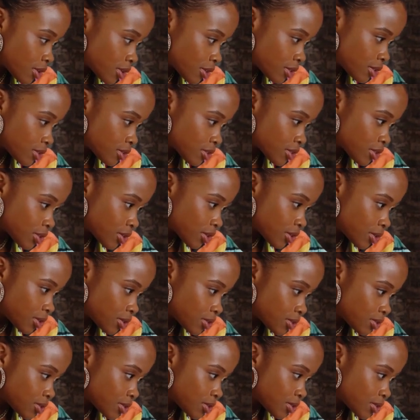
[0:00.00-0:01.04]
Let's
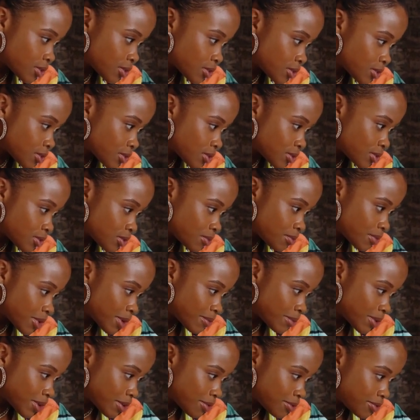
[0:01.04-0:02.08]
go to
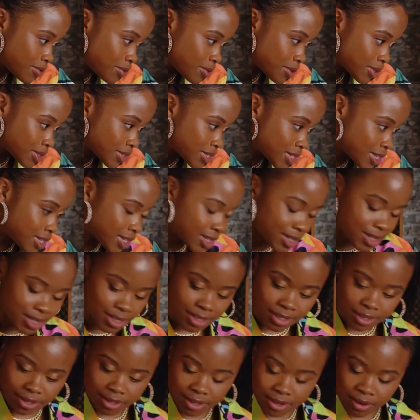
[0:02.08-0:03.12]
maybe a 14
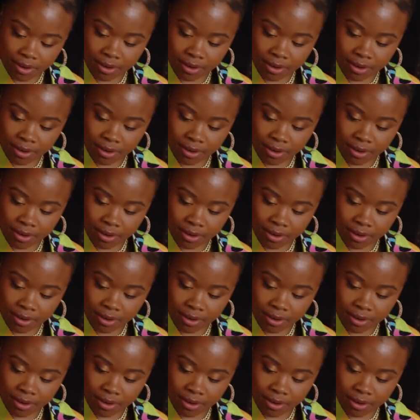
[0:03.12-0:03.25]
here.